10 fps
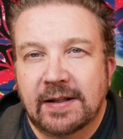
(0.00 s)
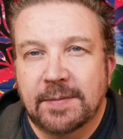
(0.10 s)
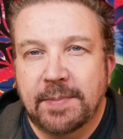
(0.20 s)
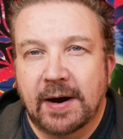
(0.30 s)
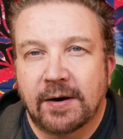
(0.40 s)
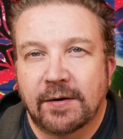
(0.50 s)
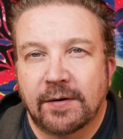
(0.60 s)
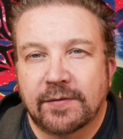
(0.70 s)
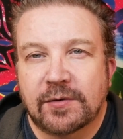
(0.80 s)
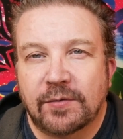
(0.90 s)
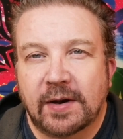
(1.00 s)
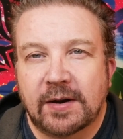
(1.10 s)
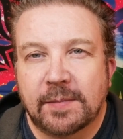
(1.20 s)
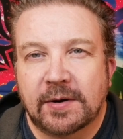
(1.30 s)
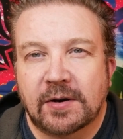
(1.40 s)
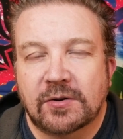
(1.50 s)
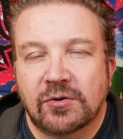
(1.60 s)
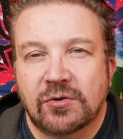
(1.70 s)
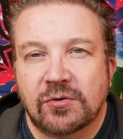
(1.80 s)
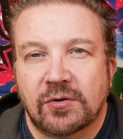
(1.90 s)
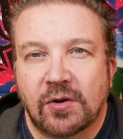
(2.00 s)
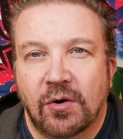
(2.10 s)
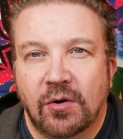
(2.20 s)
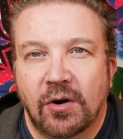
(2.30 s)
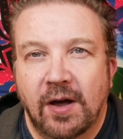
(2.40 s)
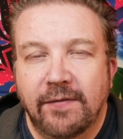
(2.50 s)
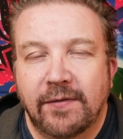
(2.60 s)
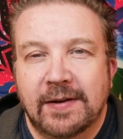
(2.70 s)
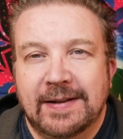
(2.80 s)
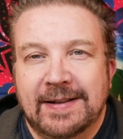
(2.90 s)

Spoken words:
The Power of Surrender by Dr Judith Orloff,